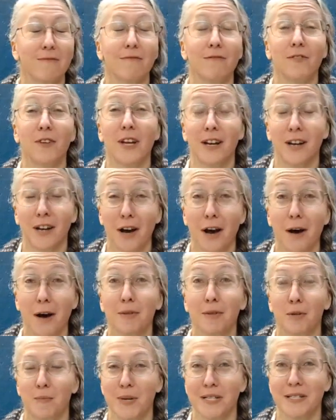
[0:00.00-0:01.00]
She has some
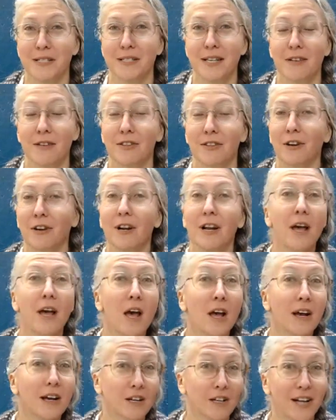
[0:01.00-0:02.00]
phenomenal pieces out
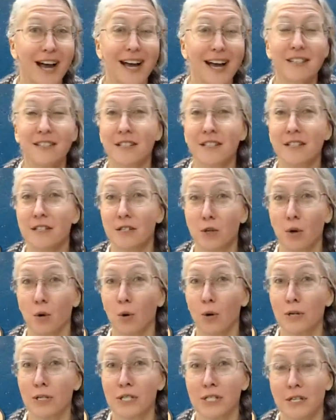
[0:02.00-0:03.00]
there,
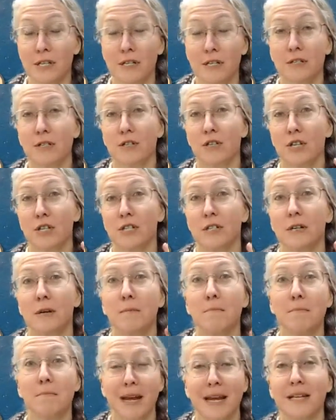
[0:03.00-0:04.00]
classes, courses.
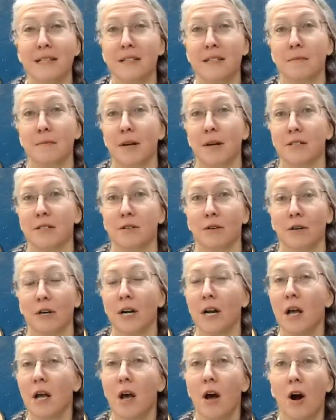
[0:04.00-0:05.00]
She's an amazing
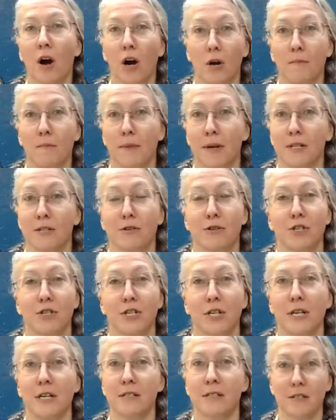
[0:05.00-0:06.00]
mentor, art
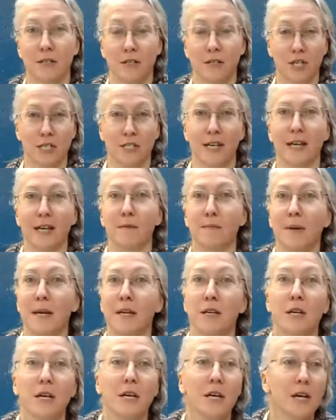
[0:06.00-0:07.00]
mentor. She's
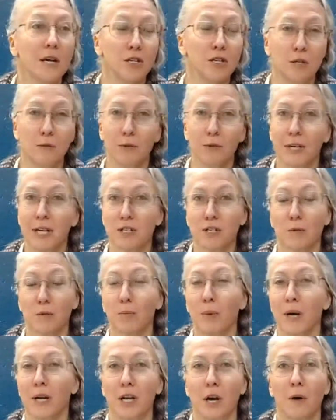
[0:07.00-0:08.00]
like me. She will get
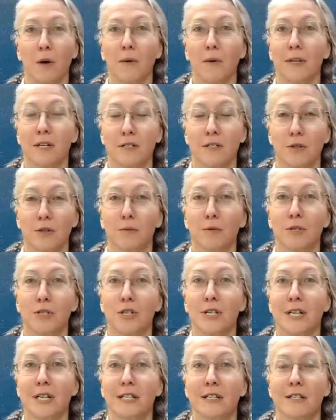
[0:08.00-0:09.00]
your butt going and doing
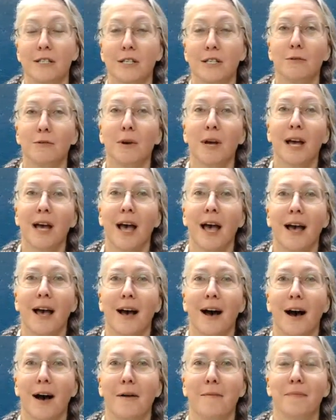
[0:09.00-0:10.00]
what you need to do.
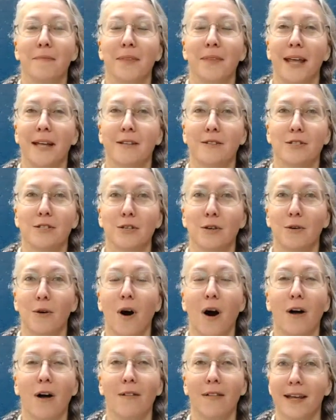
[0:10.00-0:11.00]
And so
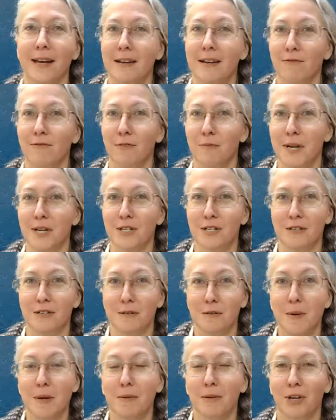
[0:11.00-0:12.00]
all that information to
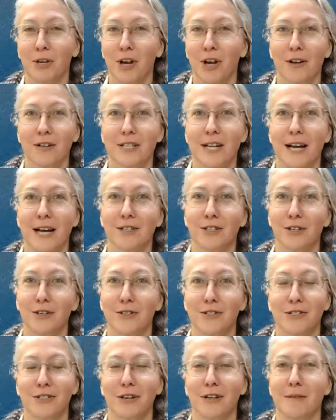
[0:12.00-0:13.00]
be able to contact her
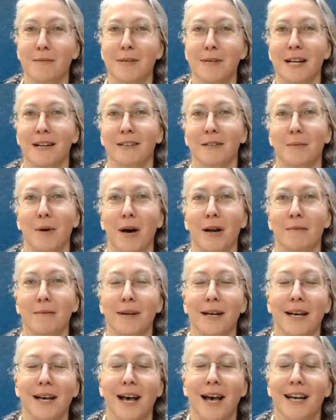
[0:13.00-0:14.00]
is going to be down at the bottom.
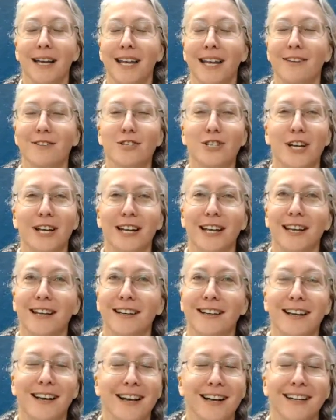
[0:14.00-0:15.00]
Again, Jenny,
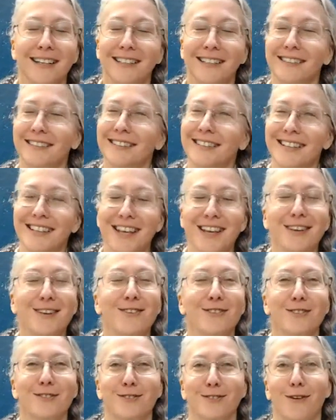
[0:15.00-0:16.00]

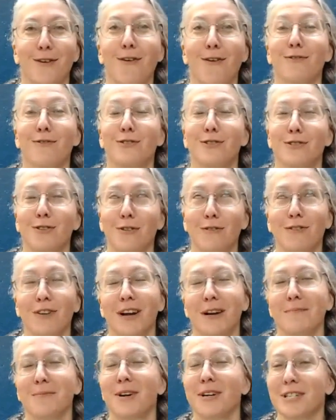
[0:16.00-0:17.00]
thank you
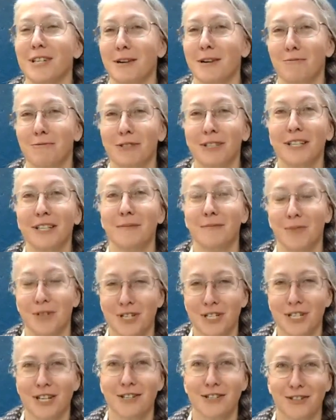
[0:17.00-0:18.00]
so very much. I
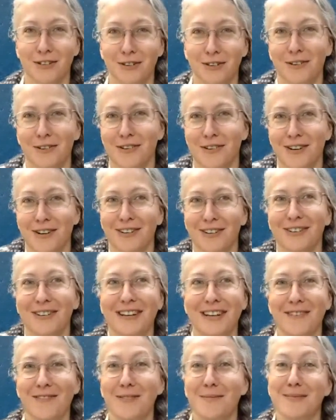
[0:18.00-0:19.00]
really appreciate
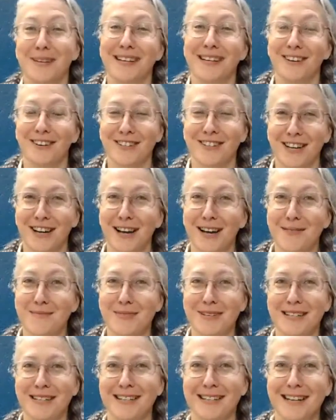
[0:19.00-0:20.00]
your giving me your
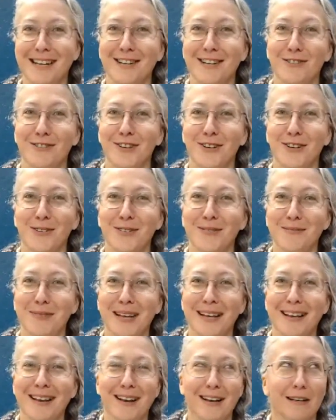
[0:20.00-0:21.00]
time and
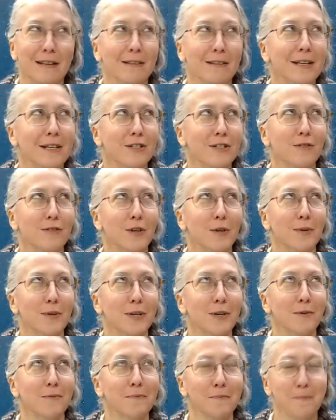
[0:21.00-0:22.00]
interviewing
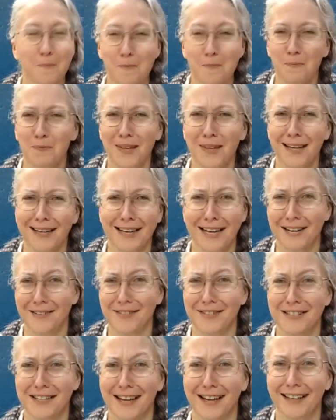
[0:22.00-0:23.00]
you.
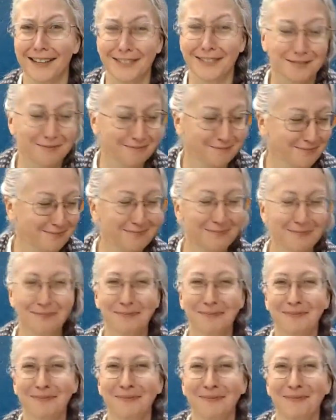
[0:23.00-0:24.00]
Can you say?